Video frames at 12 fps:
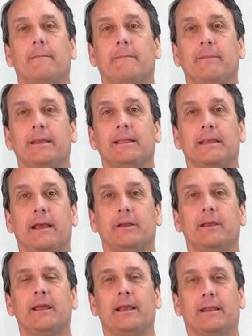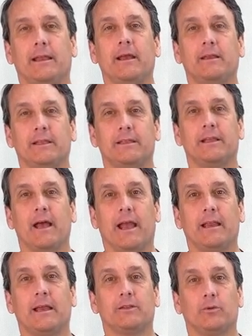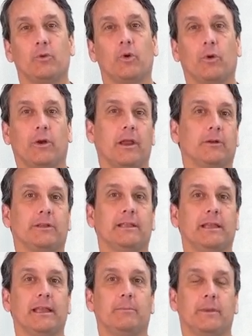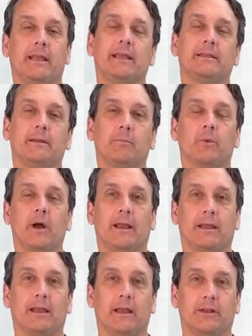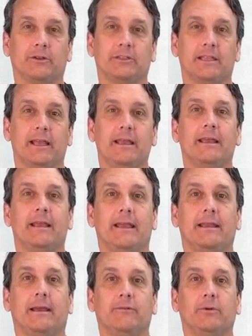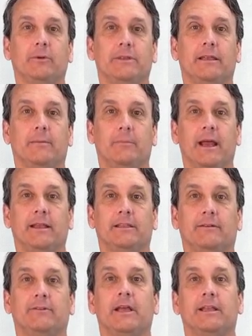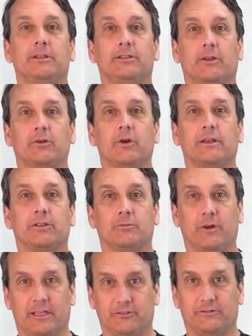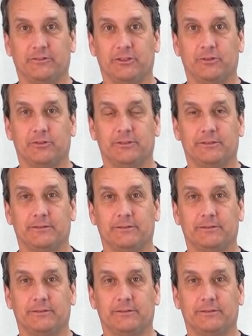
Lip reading: These interconnected areas highlight the role LCA plays in broadening understanding and influencing positive changes across a range of fields.